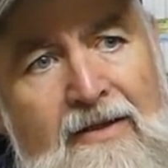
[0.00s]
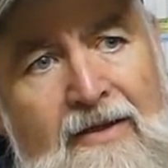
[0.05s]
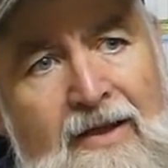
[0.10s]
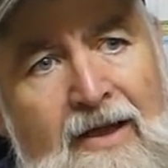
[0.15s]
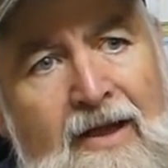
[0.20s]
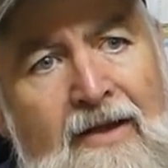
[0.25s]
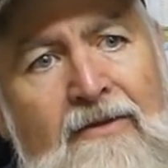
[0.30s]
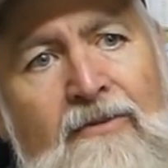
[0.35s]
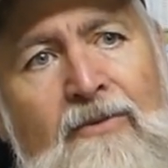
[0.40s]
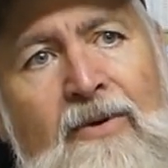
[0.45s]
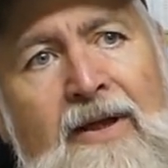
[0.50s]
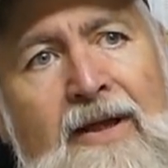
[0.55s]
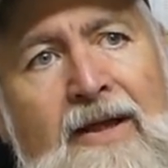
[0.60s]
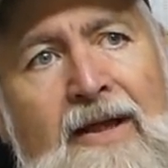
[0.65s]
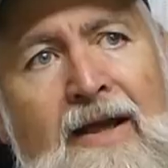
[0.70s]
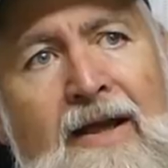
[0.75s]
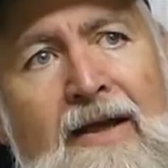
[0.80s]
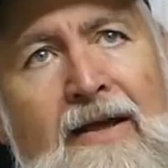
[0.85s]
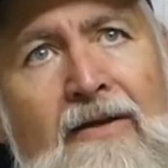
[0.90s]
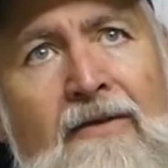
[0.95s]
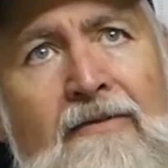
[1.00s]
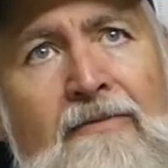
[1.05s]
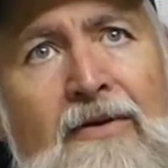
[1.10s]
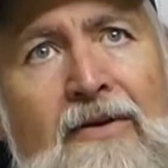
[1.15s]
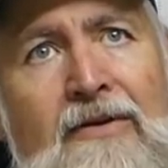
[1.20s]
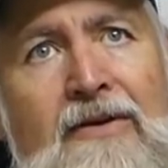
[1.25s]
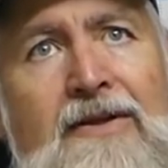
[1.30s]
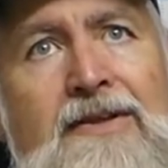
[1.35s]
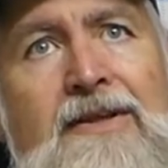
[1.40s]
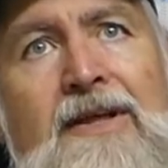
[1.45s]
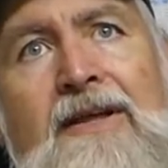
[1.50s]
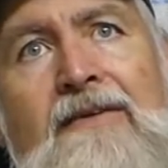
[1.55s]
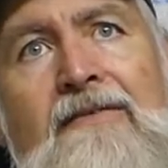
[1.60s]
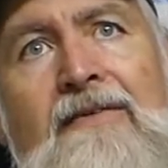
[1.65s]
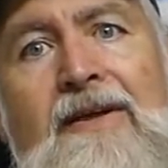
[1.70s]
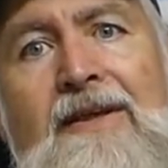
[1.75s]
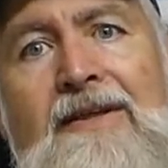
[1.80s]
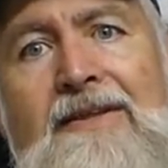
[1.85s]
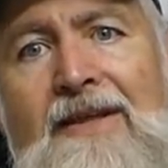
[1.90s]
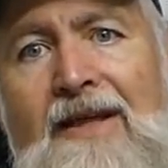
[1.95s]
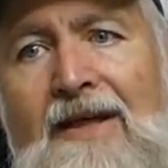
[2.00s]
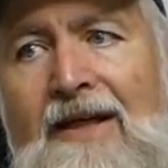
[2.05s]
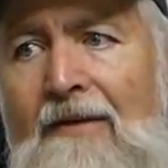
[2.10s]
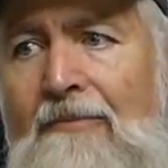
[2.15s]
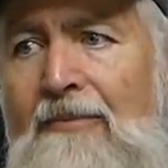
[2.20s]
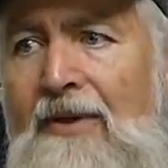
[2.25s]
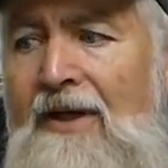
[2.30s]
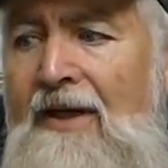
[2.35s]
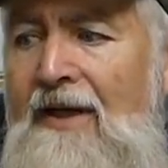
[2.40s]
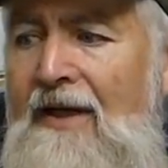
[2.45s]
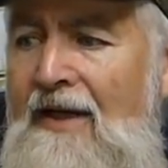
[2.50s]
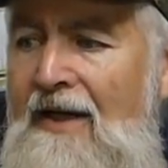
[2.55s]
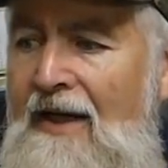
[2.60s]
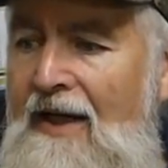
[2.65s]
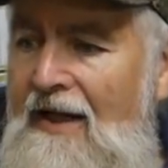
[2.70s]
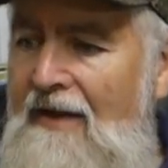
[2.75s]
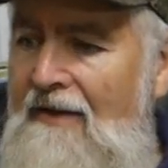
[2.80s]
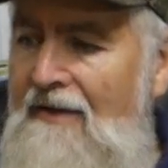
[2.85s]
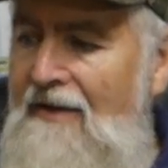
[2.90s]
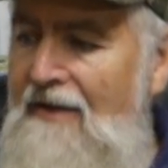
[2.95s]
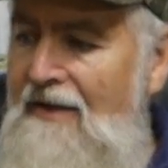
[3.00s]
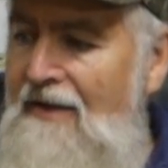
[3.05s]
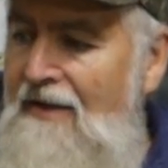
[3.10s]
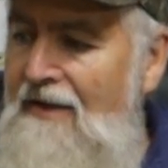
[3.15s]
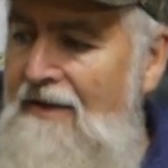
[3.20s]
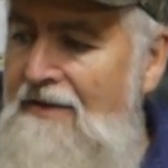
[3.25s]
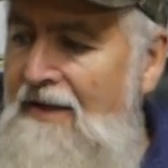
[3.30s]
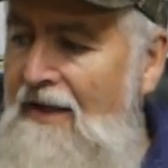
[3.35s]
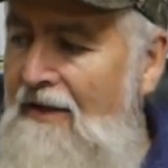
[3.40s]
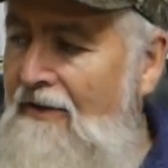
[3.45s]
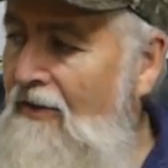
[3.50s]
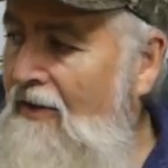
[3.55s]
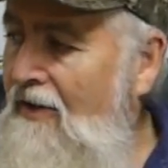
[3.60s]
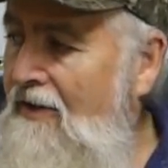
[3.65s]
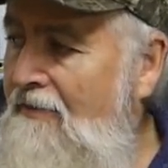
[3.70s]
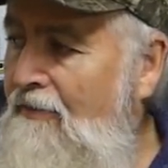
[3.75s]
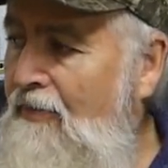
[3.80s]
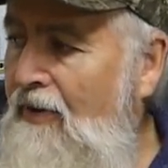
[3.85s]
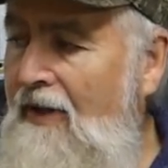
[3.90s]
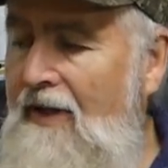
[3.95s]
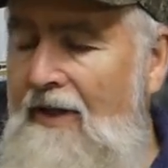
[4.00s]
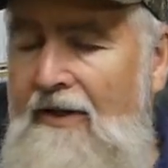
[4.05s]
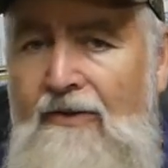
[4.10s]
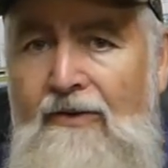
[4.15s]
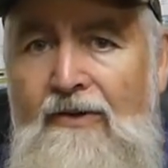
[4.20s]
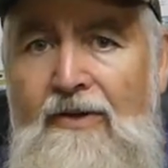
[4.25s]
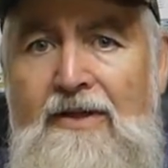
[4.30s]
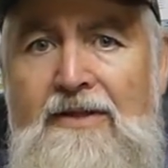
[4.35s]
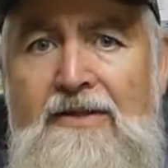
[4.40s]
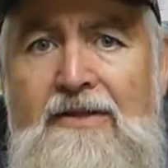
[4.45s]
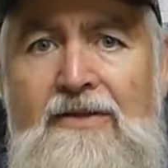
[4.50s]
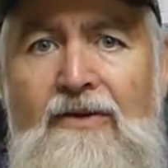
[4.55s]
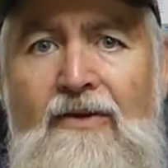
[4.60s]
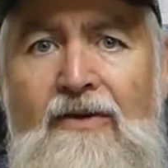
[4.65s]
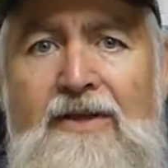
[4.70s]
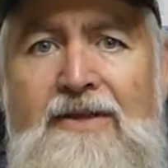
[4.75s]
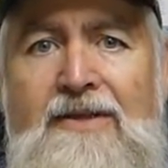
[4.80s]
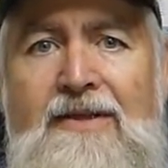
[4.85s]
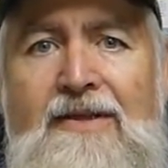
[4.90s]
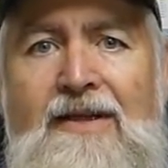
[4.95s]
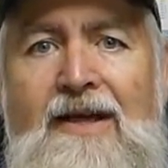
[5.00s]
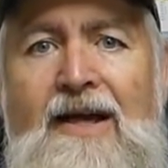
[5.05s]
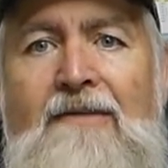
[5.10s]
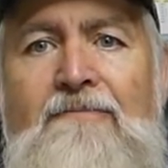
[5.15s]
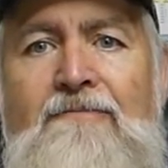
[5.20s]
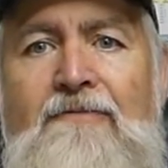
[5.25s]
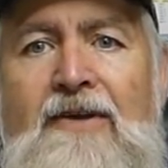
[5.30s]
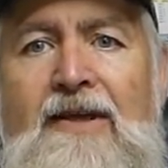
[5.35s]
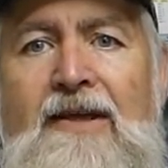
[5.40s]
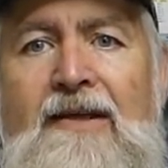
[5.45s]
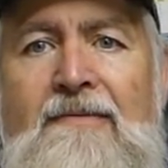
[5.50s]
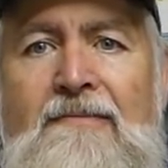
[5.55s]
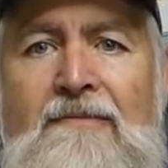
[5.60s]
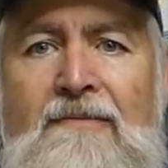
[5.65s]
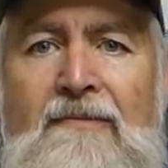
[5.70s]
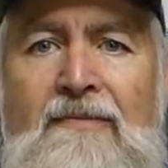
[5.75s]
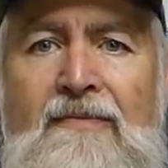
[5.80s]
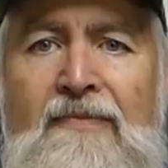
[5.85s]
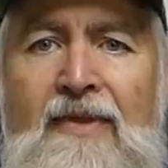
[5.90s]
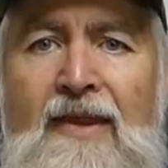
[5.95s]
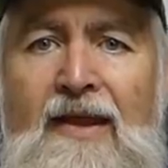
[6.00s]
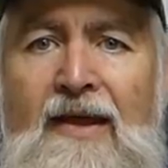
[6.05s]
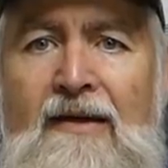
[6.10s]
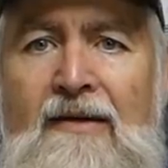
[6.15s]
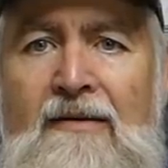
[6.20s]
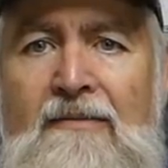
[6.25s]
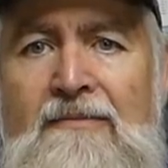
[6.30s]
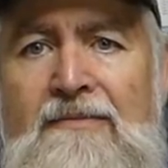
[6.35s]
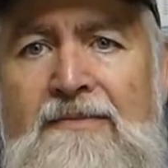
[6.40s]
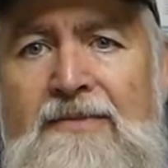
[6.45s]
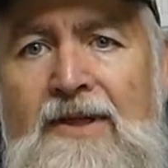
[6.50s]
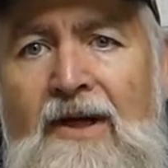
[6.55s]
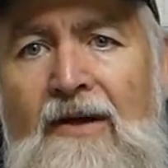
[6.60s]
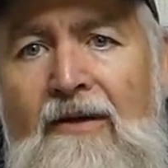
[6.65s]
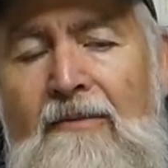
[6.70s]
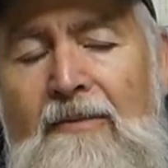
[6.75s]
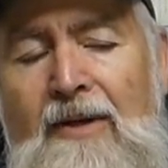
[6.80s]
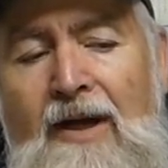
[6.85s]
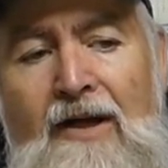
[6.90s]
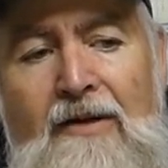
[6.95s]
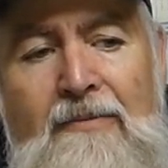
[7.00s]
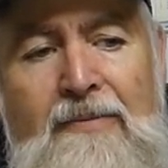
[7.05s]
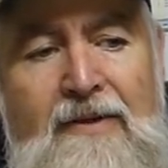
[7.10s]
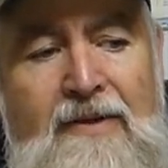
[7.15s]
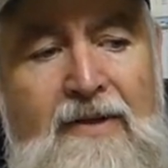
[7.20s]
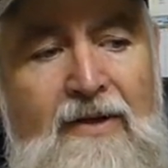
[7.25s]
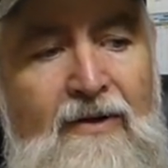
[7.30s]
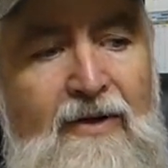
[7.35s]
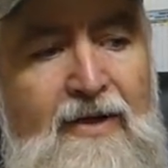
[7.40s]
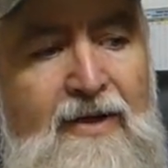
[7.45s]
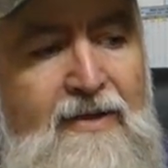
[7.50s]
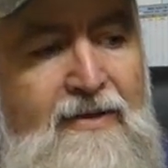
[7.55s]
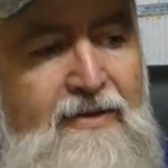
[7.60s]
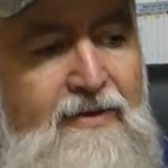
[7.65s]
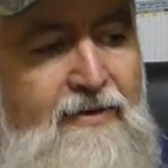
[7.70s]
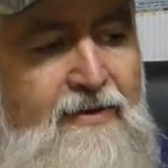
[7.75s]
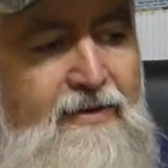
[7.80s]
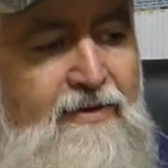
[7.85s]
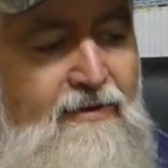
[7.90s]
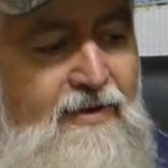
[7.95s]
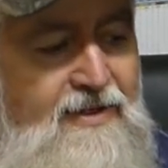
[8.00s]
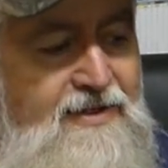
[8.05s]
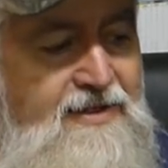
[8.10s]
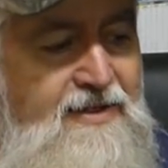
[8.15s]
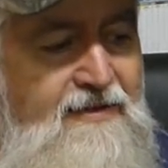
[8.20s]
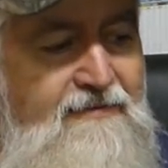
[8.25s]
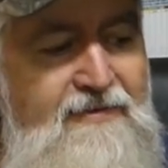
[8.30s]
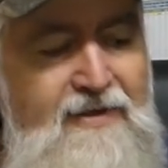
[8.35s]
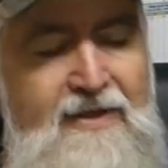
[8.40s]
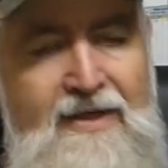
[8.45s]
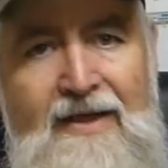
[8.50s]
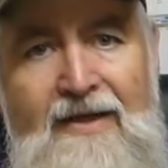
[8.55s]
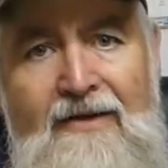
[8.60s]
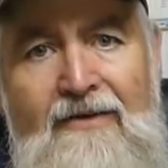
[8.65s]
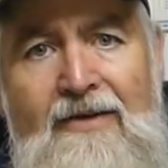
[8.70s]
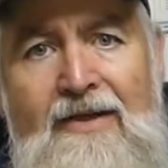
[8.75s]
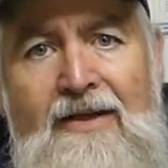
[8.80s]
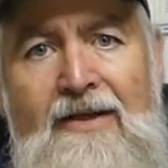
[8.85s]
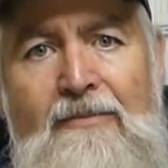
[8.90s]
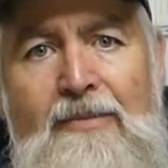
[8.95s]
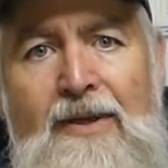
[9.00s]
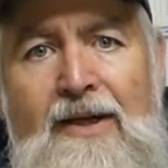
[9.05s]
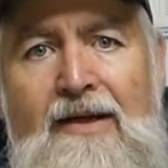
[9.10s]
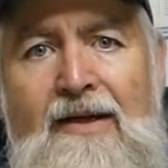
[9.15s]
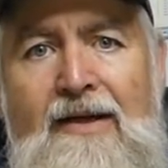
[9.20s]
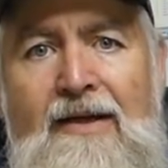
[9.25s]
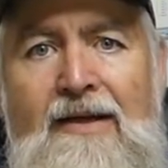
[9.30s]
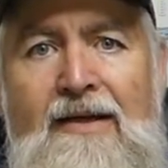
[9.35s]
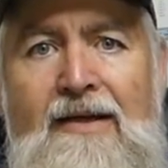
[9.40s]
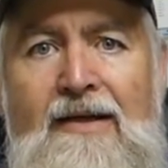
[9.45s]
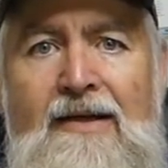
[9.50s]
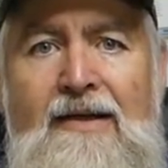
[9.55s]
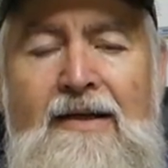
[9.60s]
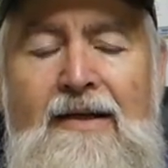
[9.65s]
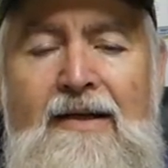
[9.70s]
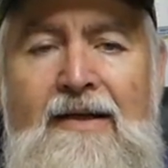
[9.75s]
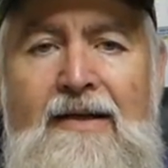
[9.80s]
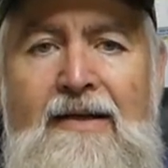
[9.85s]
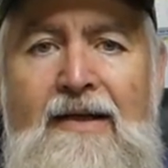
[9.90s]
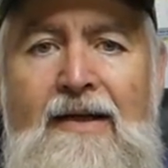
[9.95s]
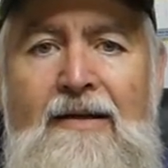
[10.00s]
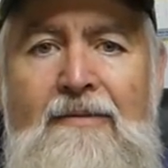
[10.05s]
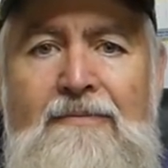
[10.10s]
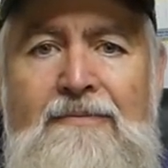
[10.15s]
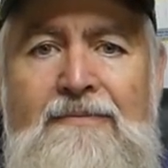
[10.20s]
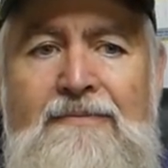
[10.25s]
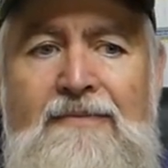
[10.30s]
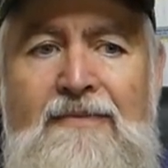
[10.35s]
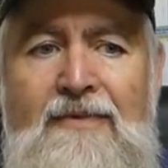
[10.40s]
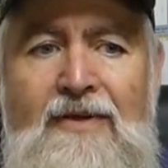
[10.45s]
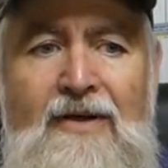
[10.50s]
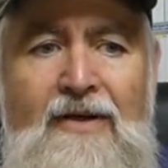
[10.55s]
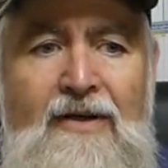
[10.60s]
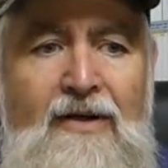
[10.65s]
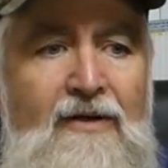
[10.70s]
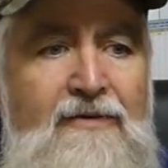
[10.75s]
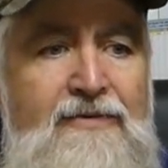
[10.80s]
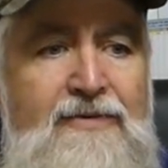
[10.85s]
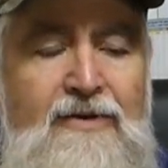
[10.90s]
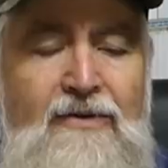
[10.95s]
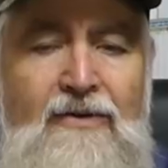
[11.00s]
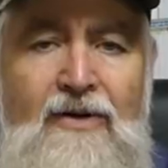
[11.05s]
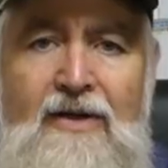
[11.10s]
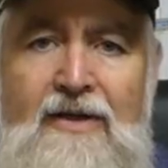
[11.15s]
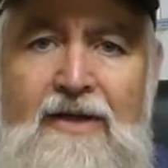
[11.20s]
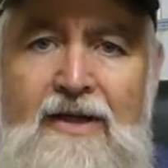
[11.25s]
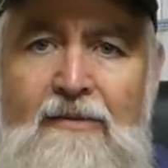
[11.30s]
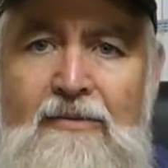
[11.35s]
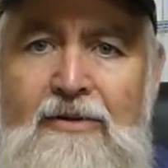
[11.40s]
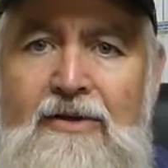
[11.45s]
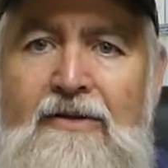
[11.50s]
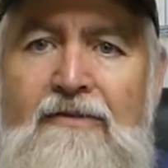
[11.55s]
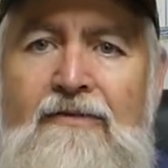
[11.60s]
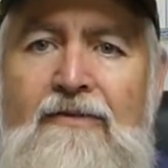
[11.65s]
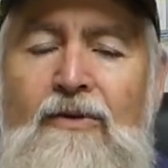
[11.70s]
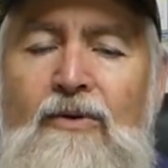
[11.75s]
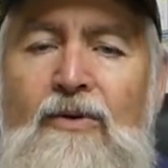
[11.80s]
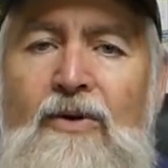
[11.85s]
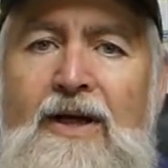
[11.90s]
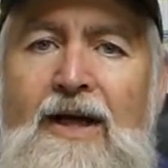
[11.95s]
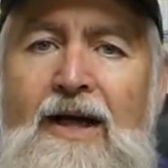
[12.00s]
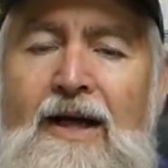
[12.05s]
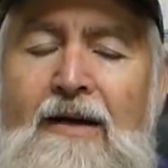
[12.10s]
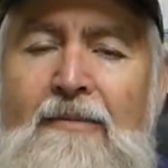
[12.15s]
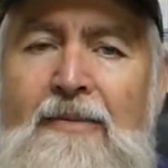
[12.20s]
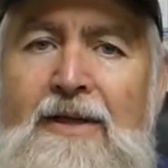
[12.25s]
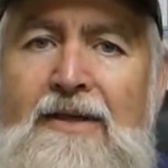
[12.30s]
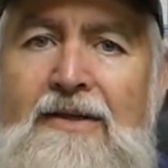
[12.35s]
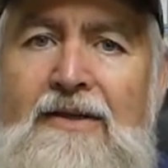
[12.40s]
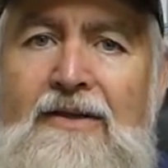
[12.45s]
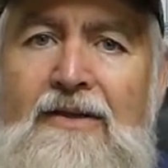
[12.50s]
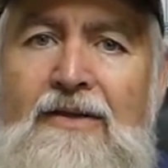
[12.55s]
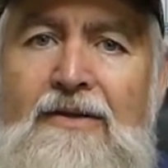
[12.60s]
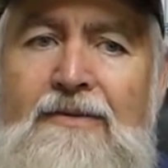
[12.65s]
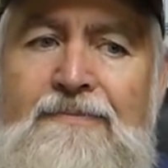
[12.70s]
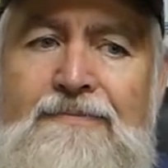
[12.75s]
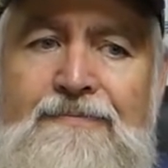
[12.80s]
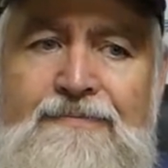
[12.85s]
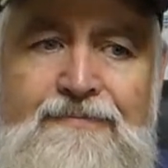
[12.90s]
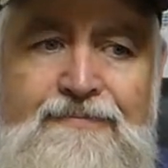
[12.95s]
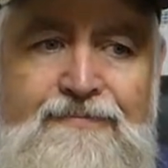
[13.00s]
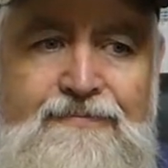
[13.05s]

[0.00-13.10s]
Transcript: the other weekend. I've got the TV set up in here now. So look, it's pretty good. It's nice and comfy. So I'm hoping that I can do the night shift in here a little bit, and I've still got a W4 carby to do.